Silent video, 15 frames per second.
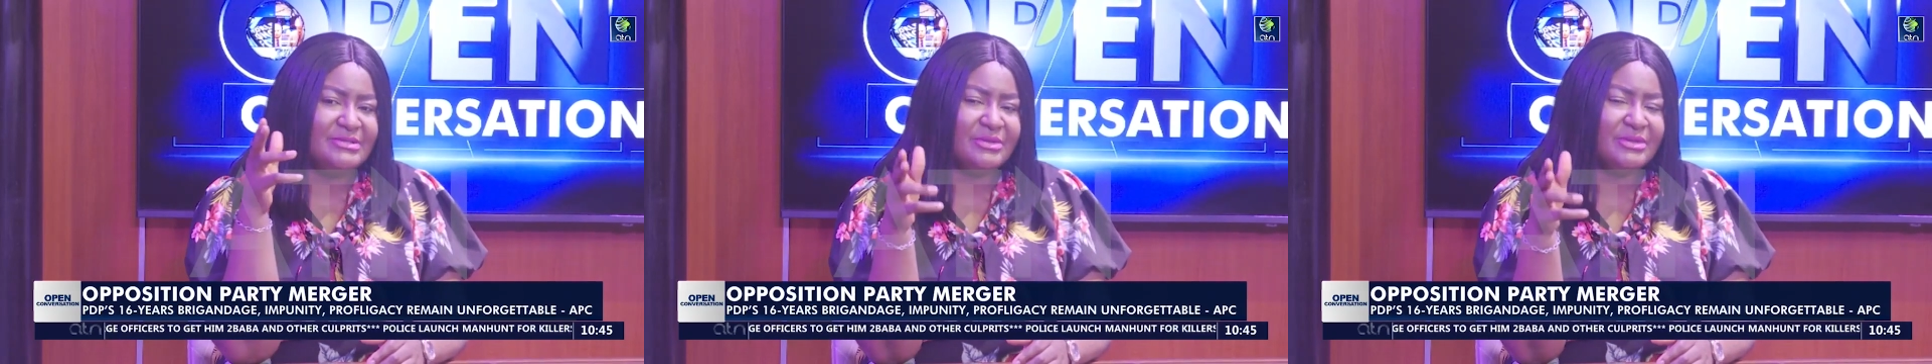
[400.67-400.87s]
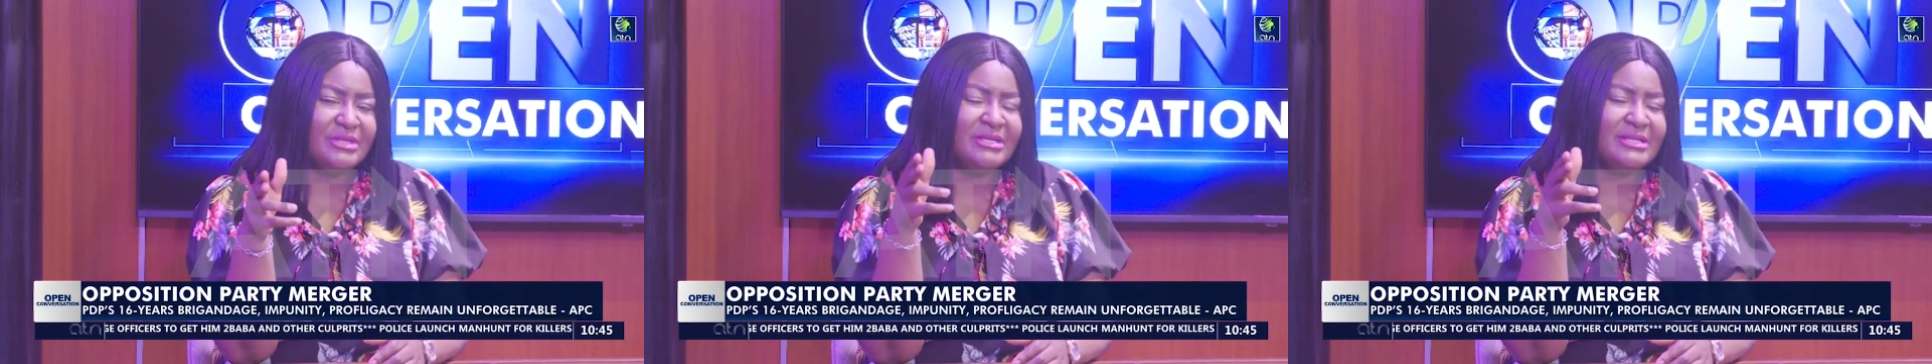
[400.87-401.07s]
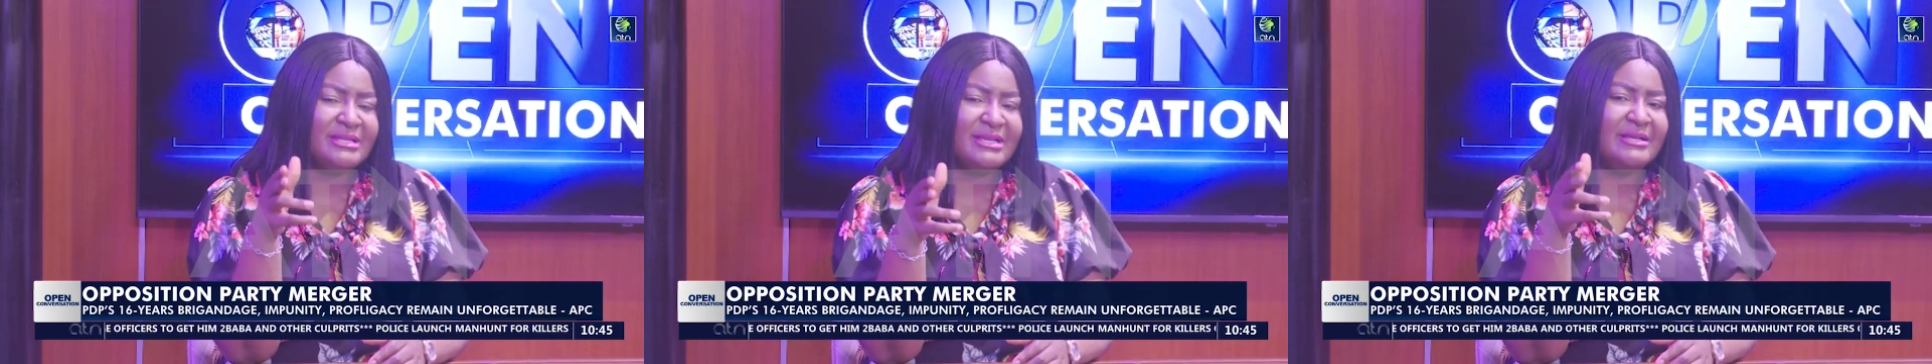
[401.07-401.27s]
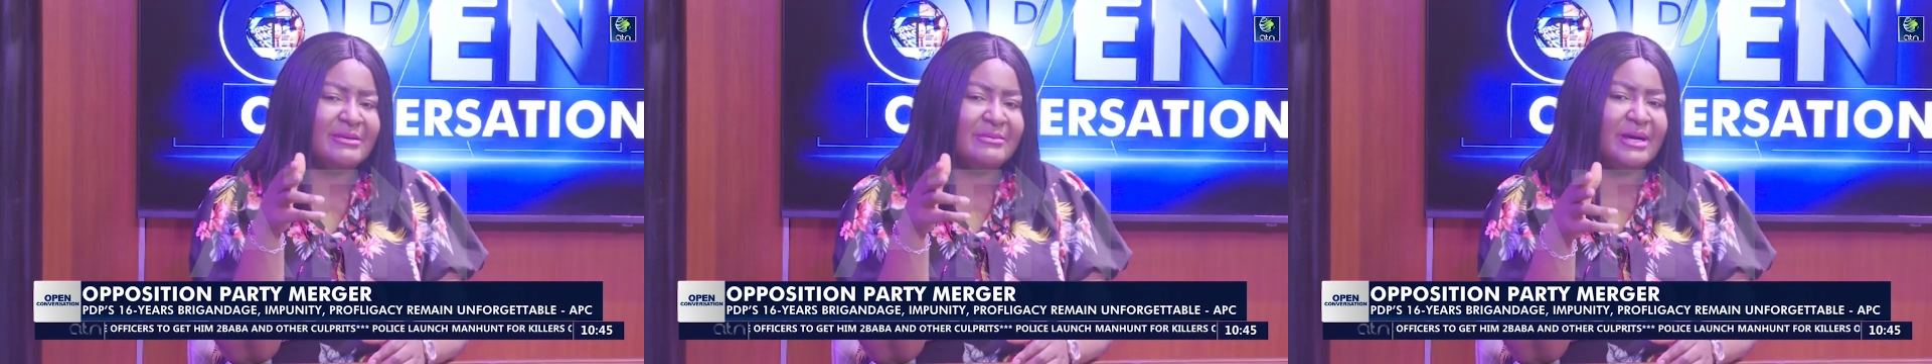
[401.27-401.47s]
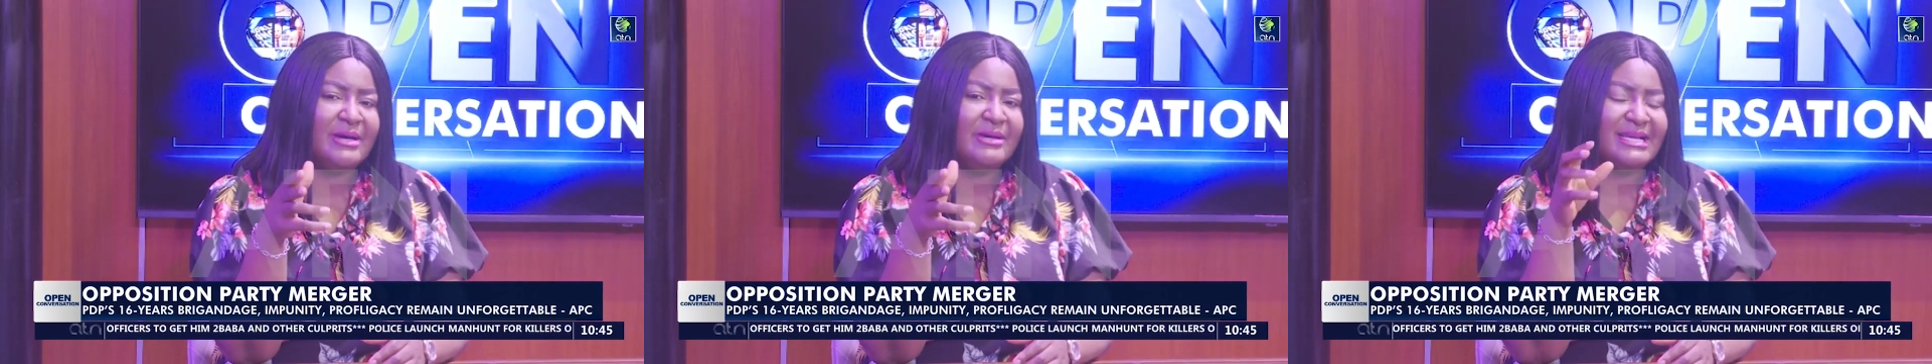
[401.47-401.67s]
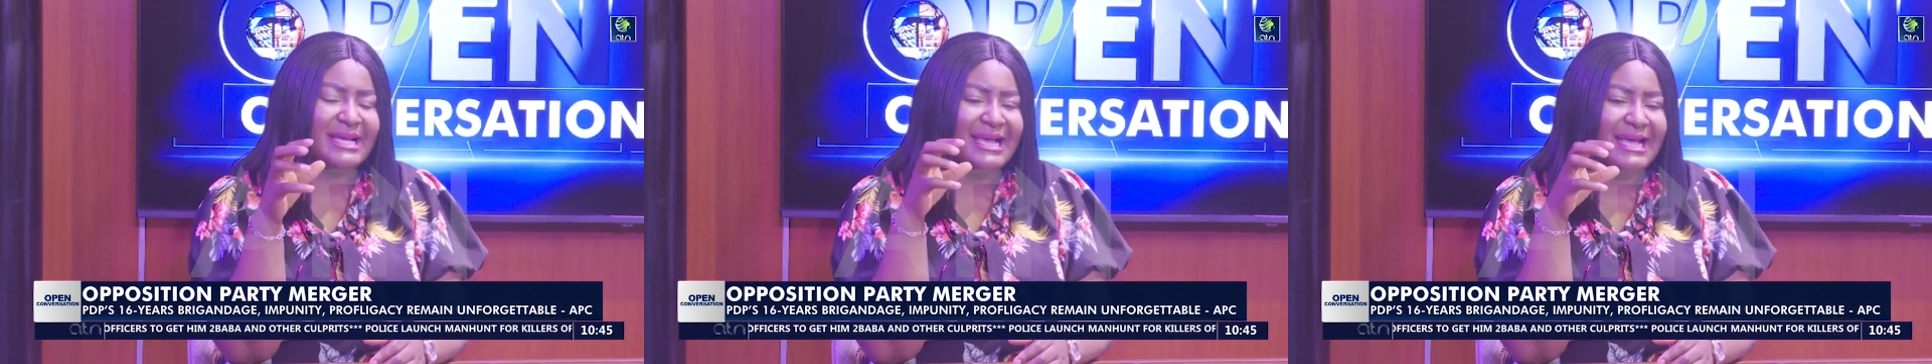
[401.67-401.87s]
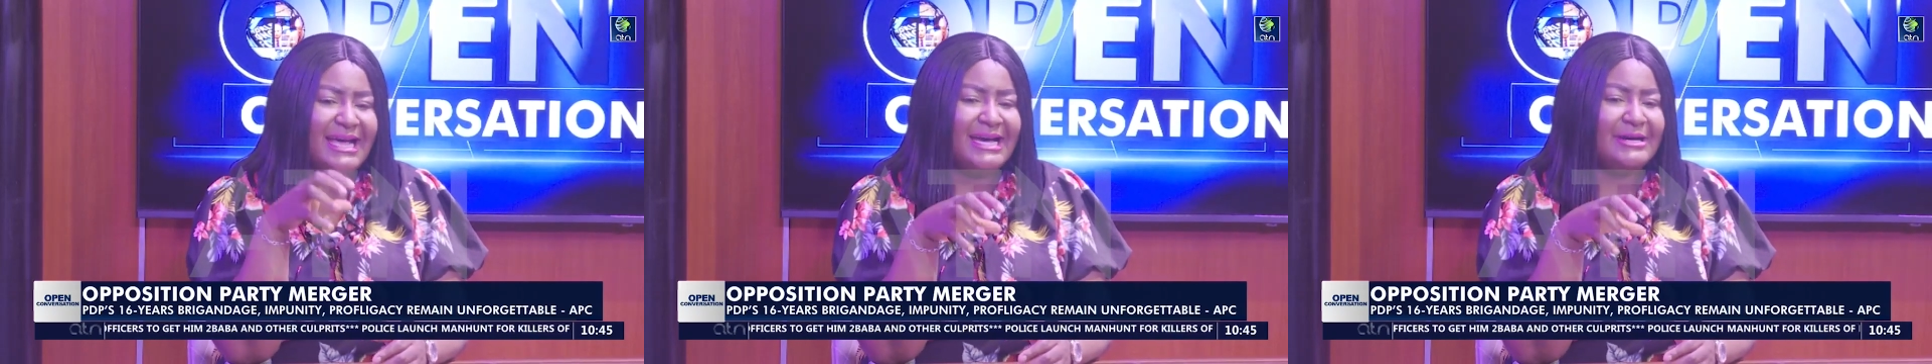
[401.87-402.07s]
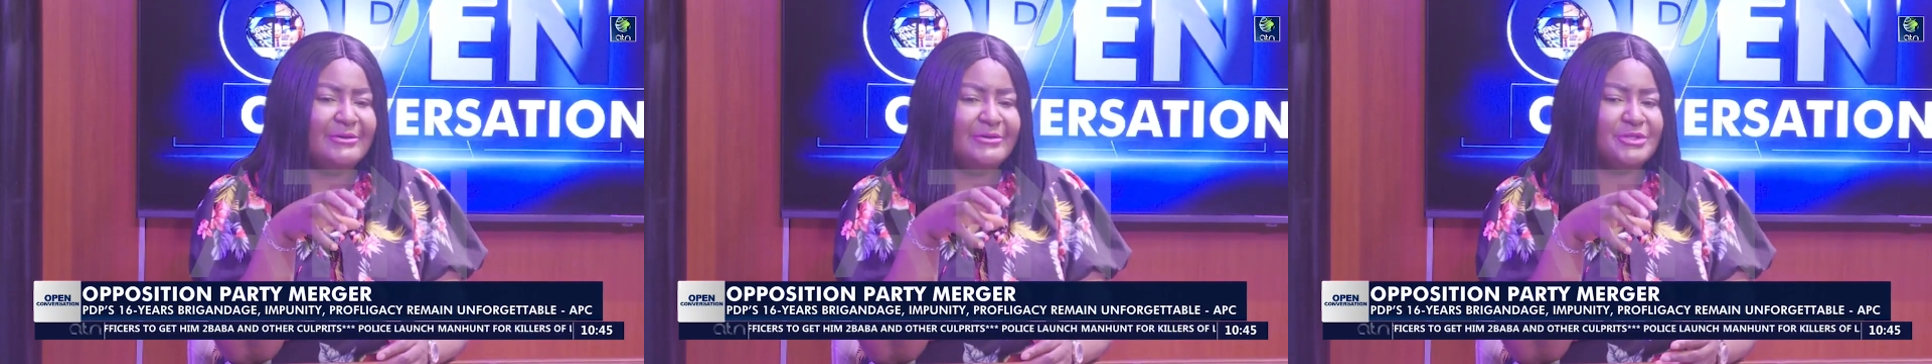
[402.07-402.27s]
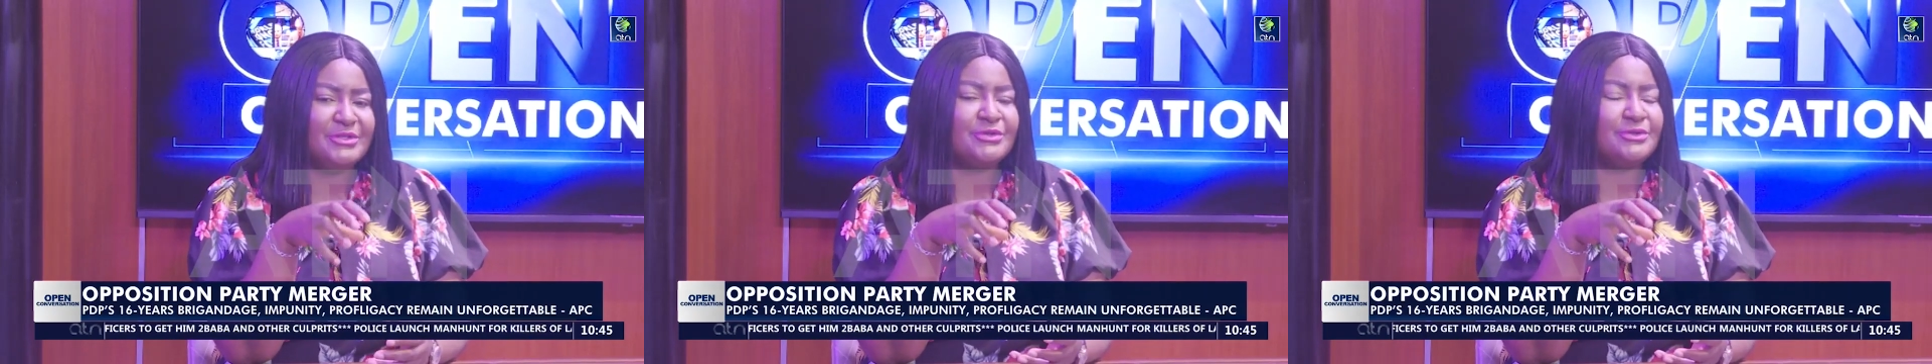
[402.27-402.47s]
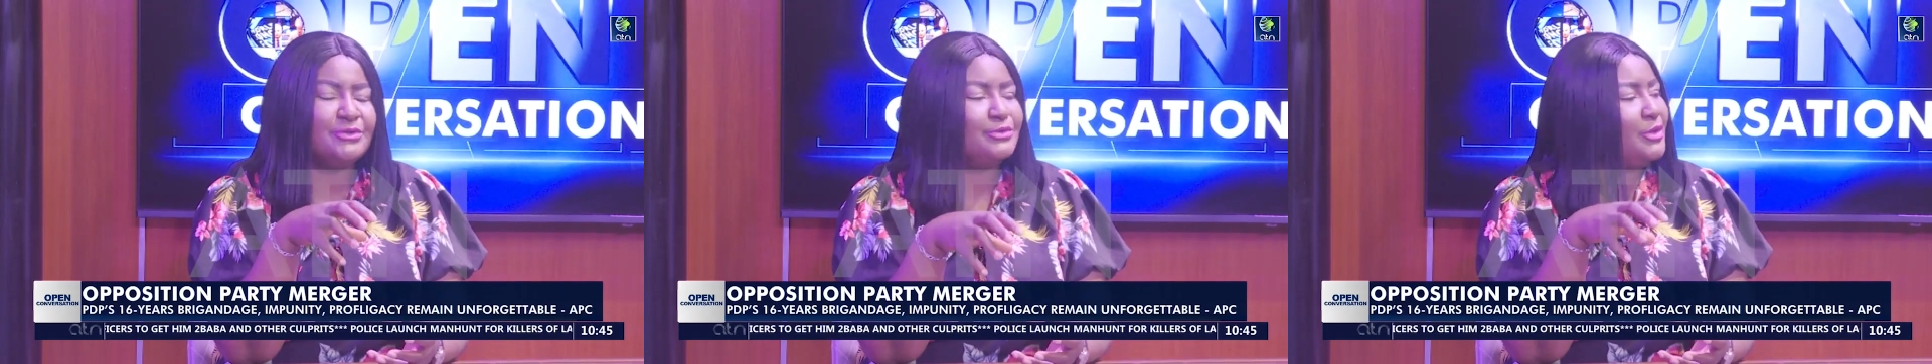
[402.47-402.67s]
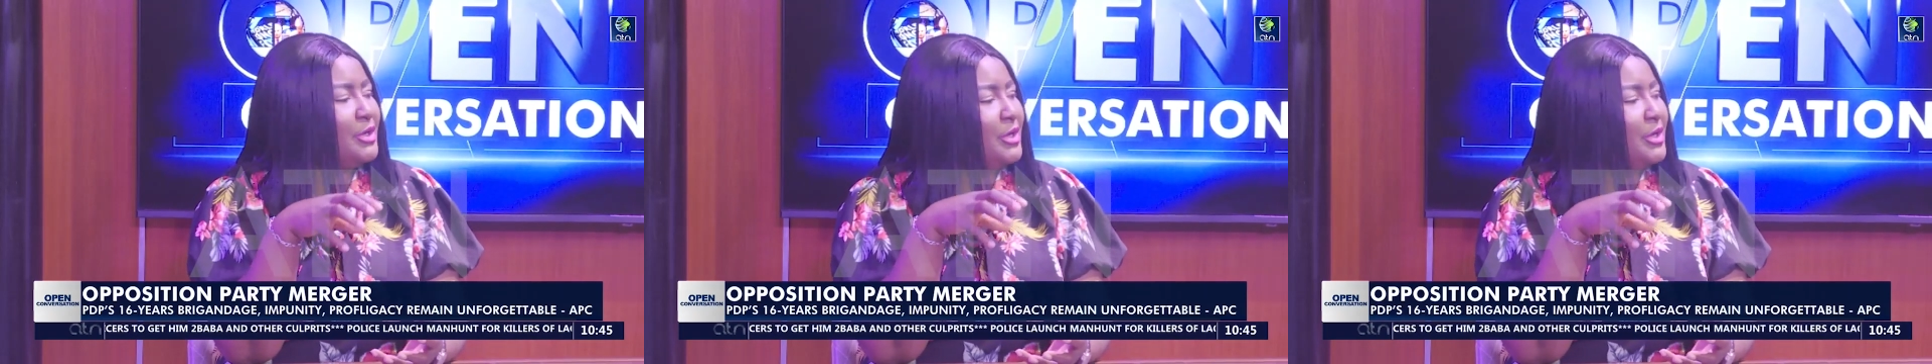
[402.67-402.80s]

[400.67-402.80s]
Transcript: think about how to